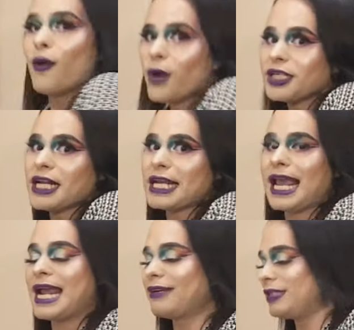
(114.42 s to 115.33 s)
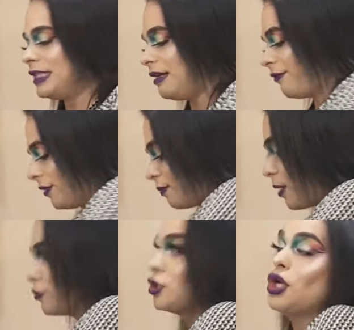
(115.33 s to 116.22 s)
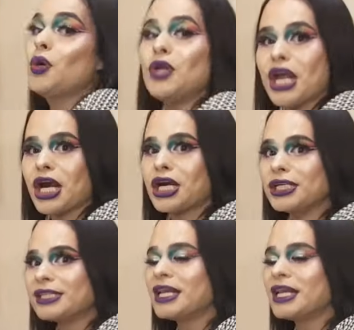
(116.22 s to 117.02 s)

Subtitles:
I worked at a KFC for about 2 years,